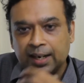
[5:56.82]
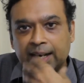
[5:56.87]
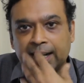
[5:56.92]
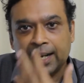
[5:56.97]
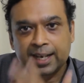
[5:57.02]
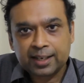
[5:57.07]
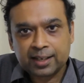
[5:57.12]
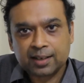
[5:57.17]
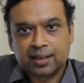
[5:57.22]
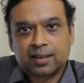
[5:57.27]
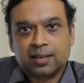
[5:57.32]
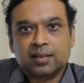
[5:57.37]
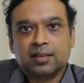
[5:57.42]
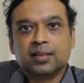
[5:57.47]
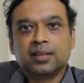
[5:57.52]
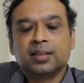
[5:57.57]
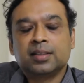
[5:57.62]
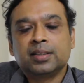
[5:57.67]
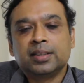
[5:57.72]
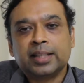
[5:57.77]
And
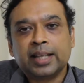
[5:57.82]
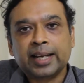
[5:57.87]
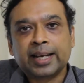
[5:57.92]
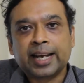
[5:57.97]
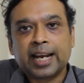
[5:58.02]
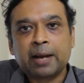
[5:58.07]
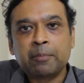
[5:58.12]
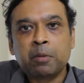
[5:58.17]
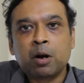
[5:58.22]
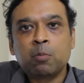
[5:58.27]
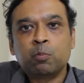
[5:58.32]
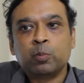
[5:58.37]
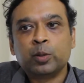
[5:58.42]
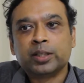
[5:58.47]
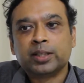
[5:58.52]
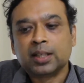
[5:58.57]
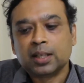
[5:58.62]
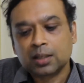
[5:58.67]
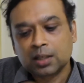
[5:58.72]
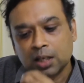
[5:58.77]
later they came
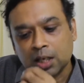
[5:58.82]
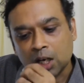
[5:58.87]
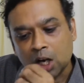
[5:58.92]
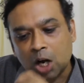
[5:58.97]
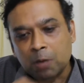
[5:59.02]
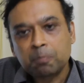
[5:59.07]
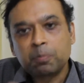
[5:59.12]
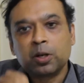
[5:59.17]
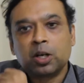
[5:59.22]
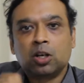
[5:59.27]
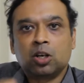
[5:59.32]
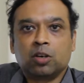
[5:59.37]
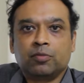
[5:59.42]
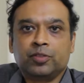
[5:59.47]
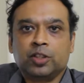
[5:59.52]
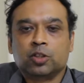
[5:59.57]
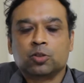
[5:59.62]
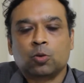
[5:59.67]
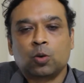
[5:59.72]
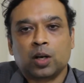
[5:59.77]
up with a
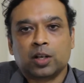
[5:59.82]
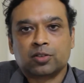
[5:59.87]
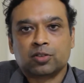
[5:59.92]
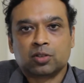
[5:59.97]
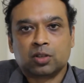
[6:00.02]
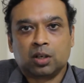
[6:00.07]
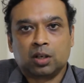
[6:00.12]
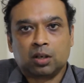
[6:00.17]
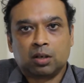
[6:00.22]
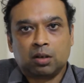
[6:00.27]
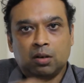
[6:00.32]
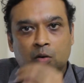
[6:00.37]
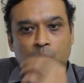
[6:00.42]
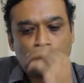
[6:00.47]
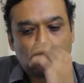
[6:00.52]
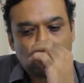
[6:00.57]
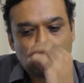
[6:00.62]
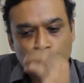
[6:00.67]
component of this cholesterol,